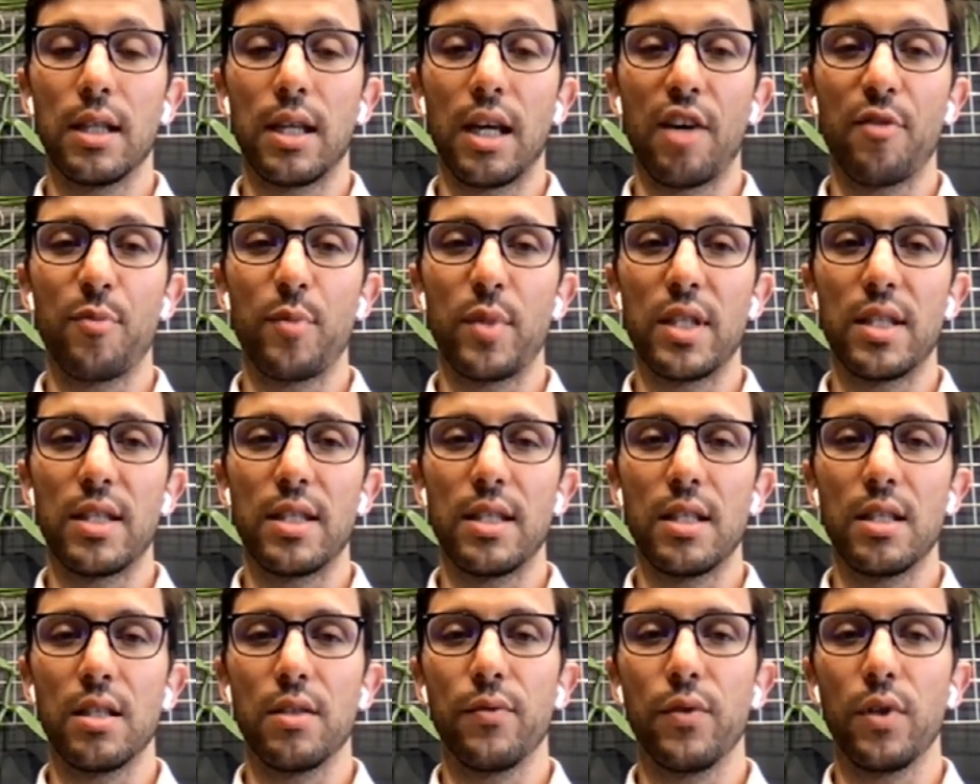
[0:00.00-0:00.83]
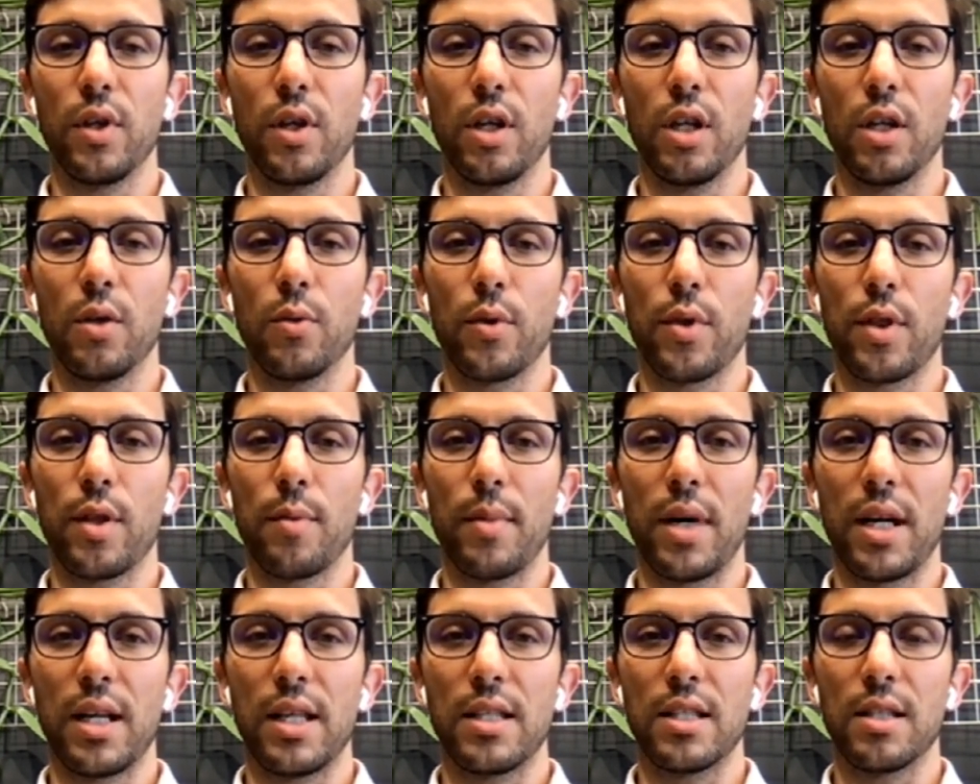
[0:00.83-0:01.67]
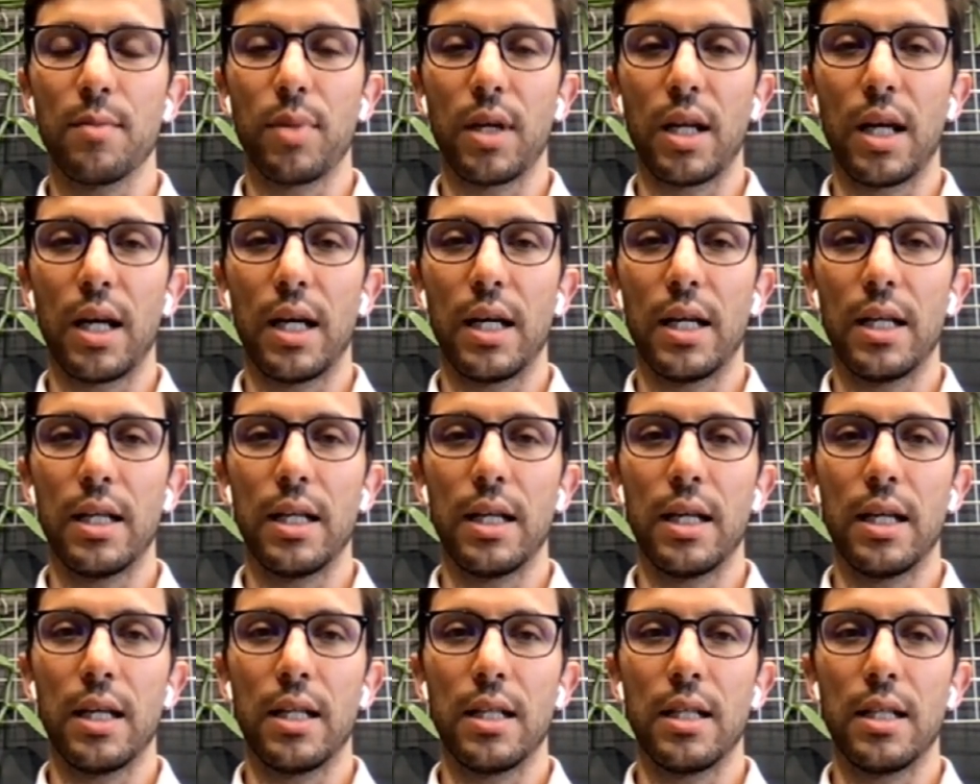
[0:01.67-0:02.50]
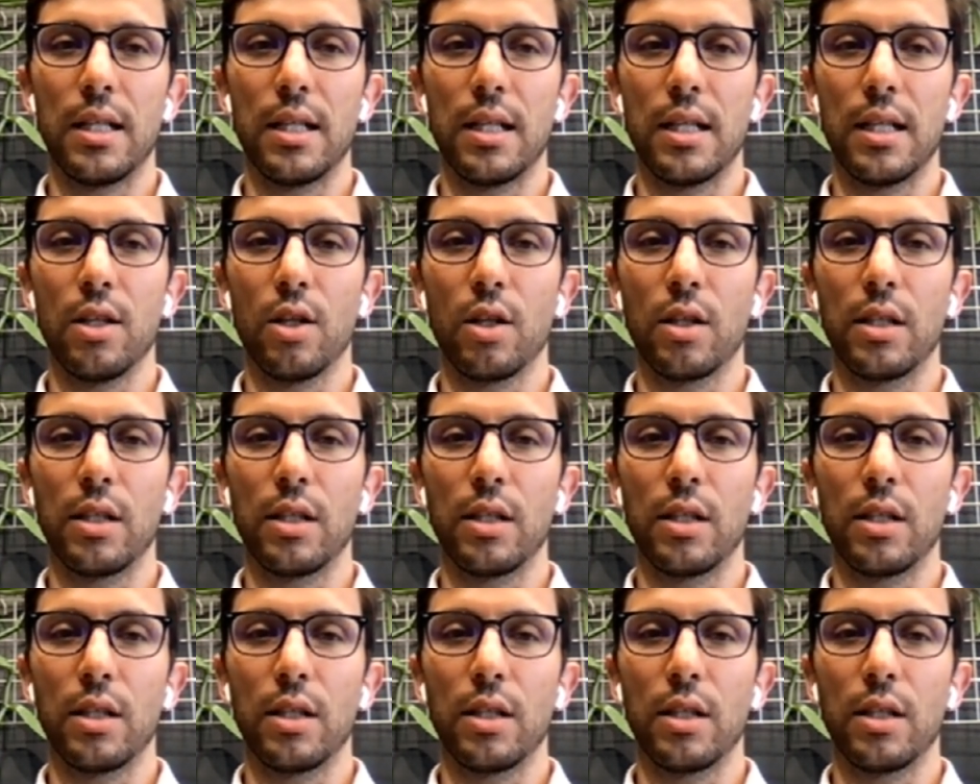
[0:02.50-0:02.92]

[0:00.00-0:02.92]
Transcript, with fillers: the government's interfering with the money supply and uh,